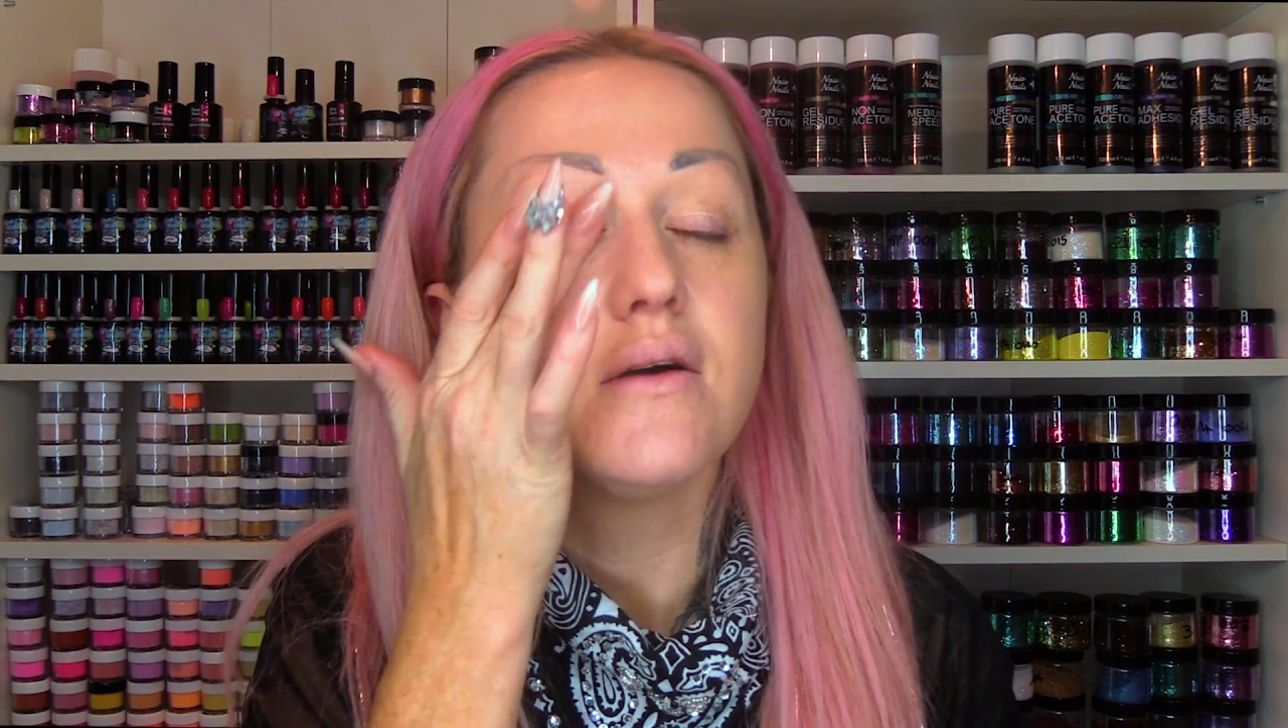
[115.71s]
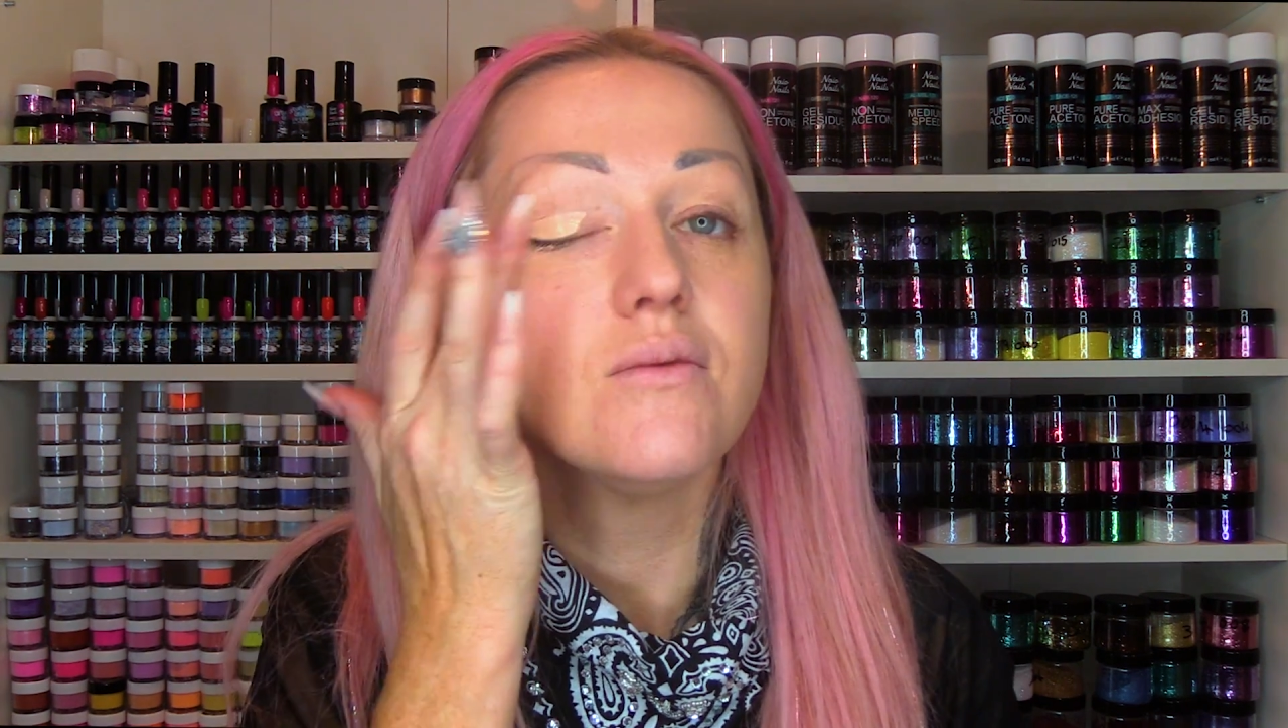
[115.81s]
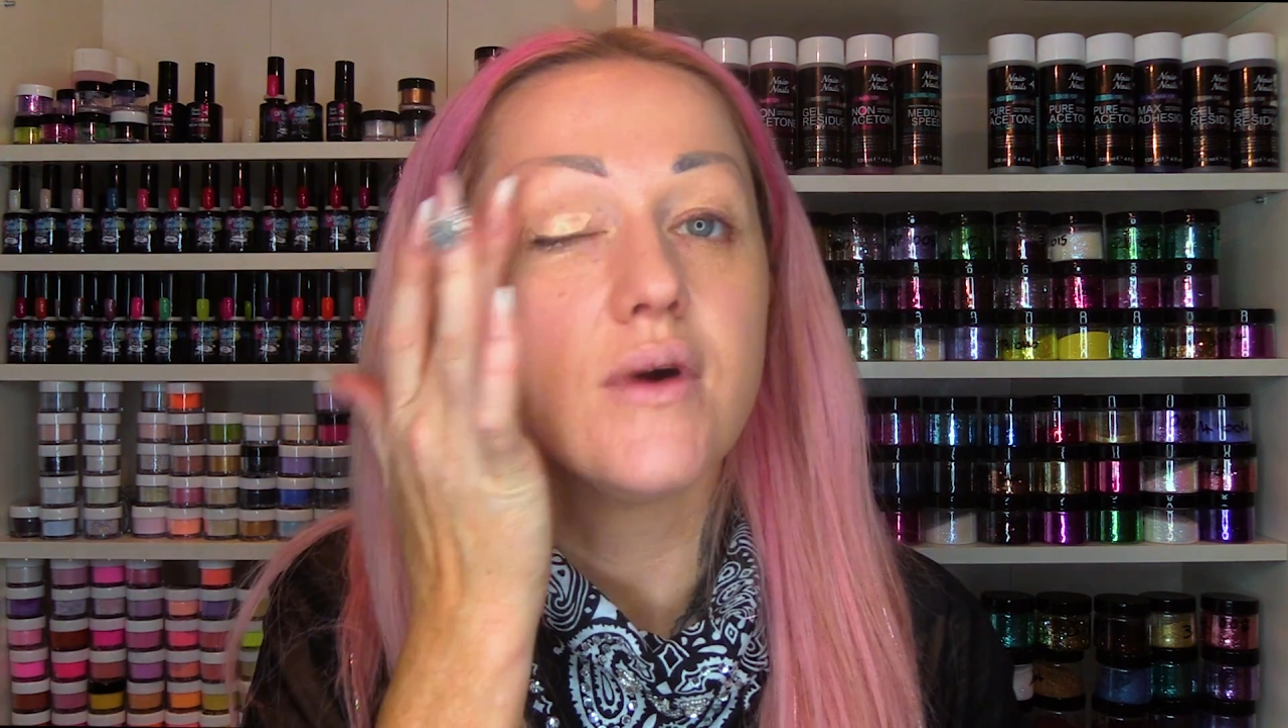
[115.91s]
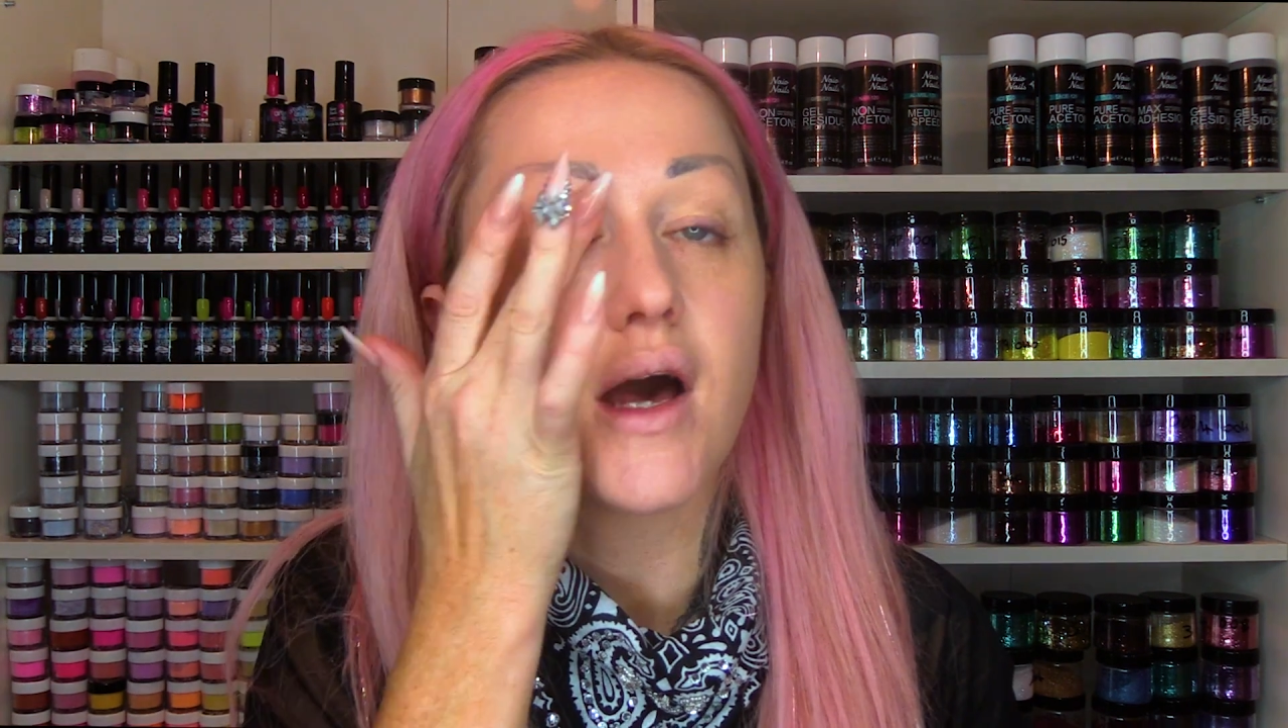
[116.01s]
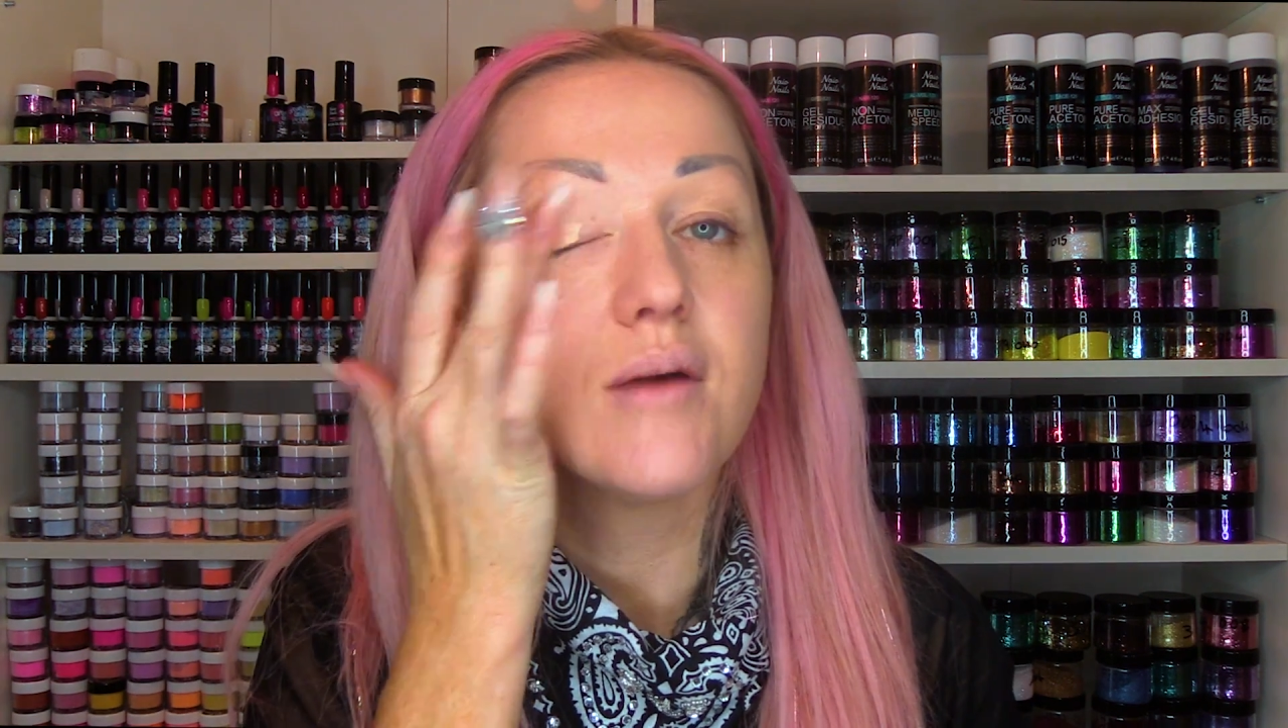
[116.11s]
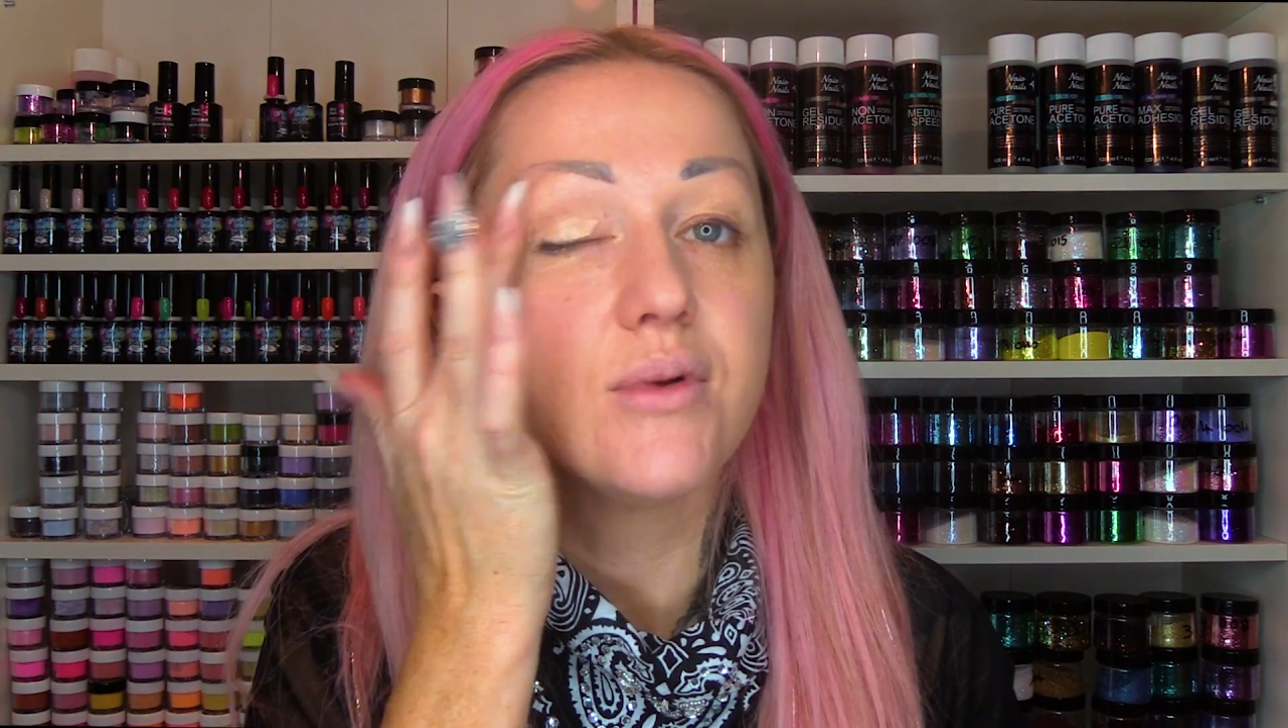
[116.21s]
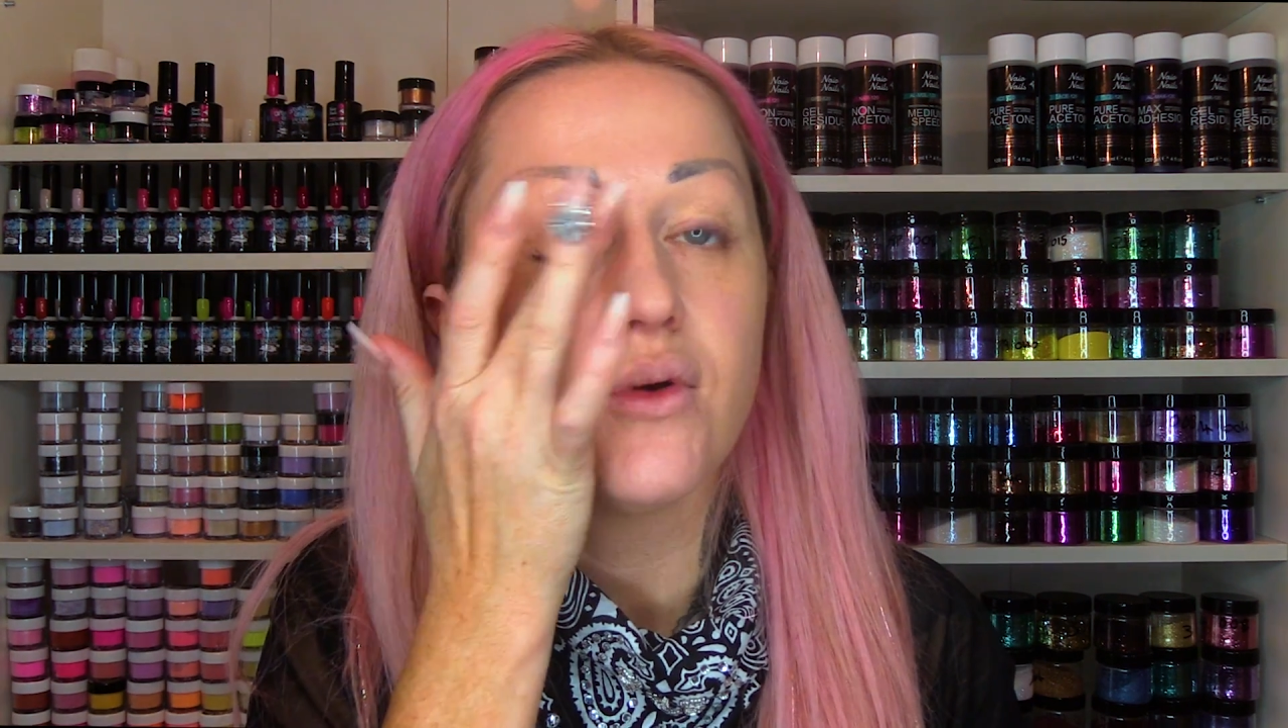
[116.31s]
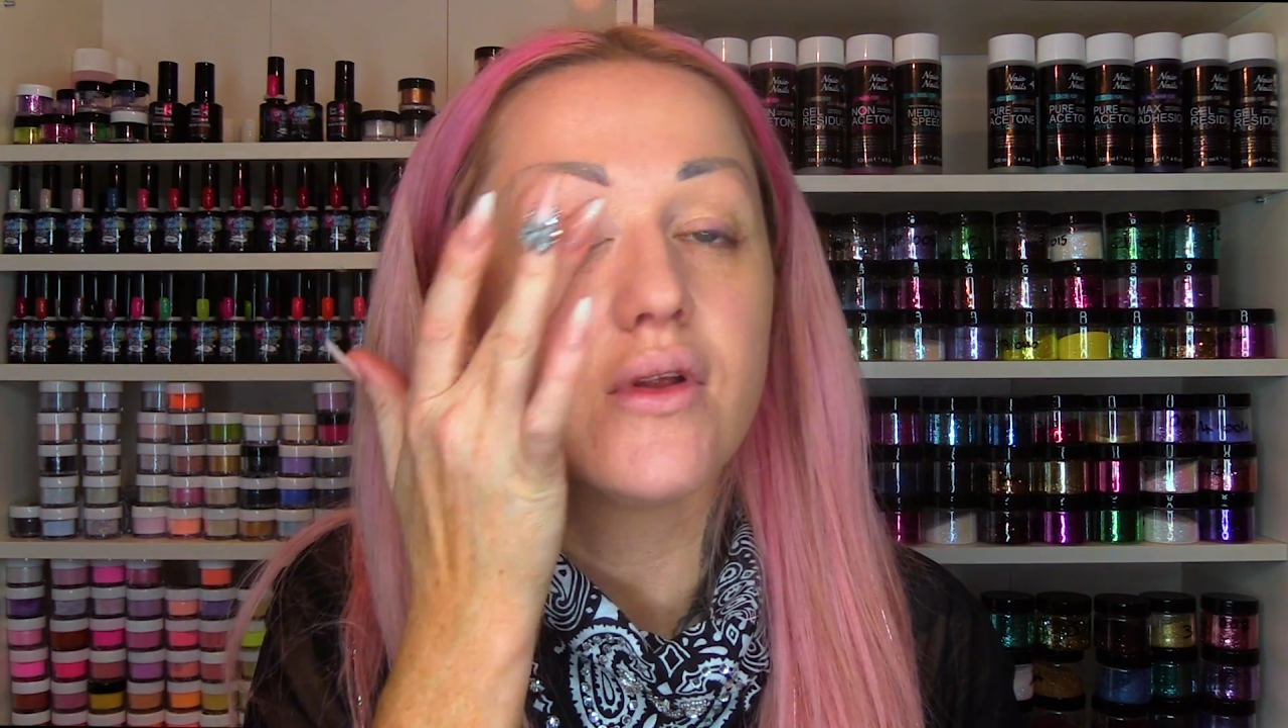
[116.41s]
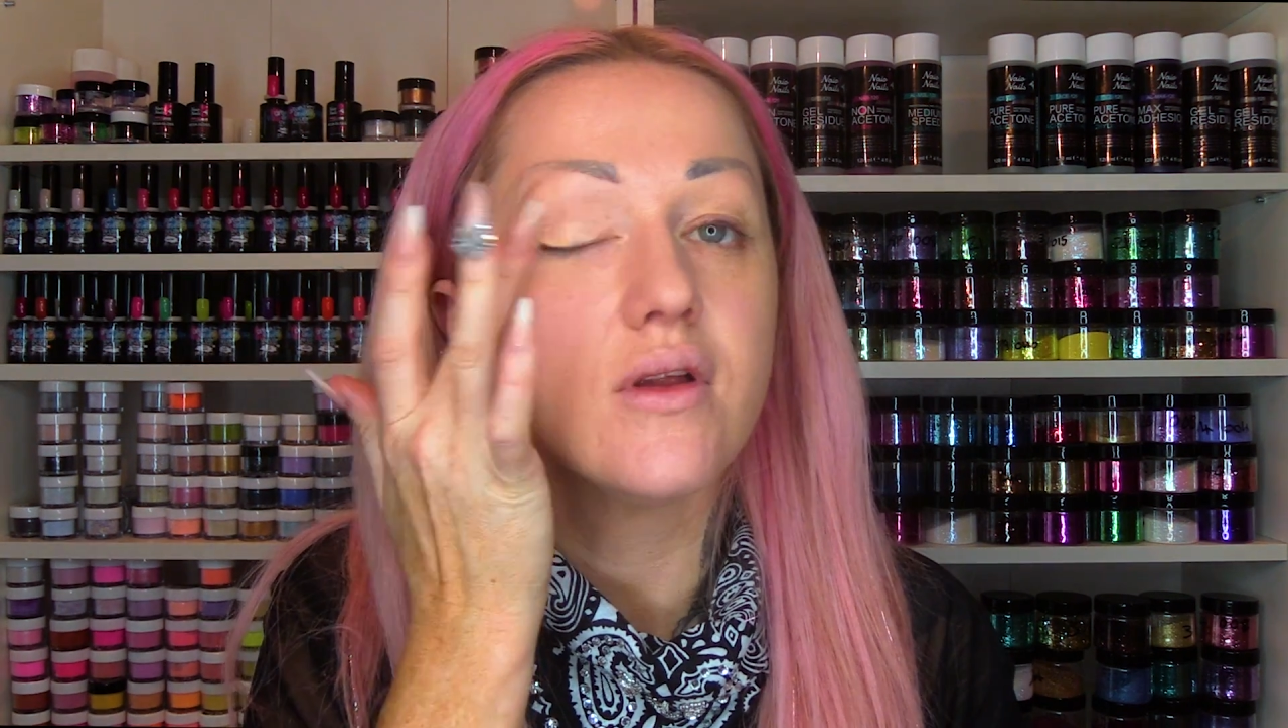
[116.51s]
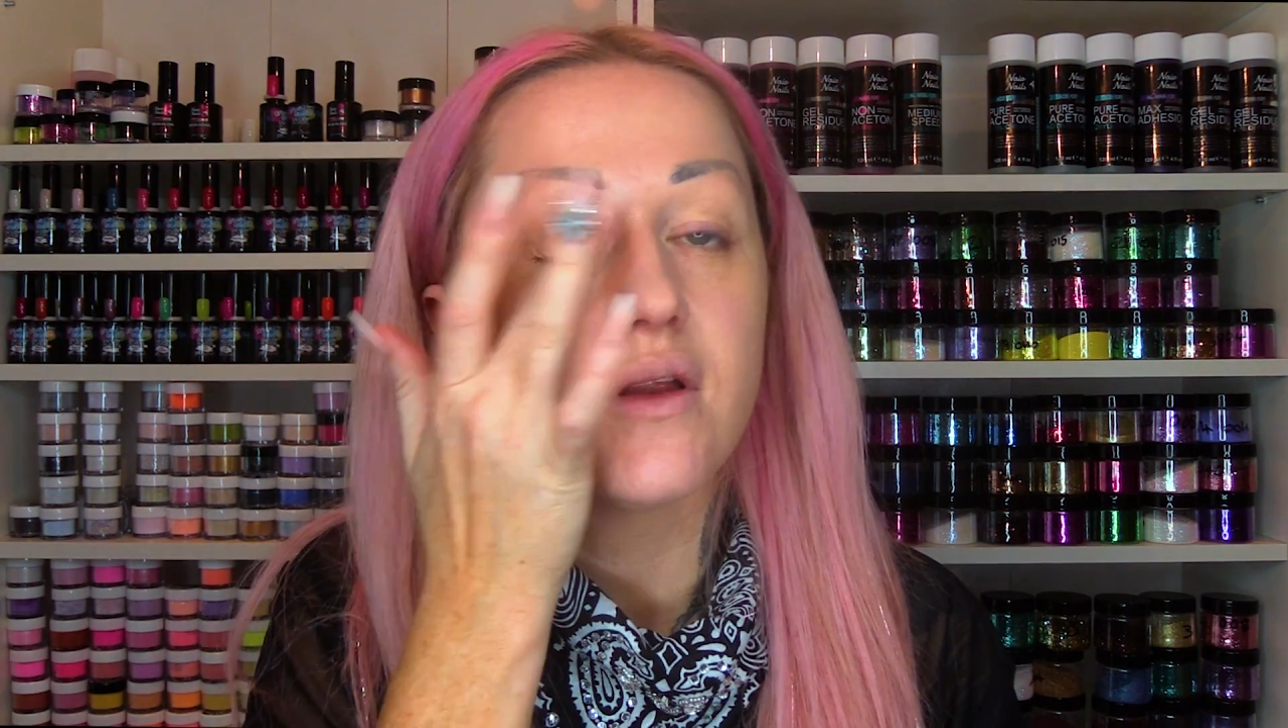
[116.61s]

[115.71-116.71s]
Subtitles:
when I put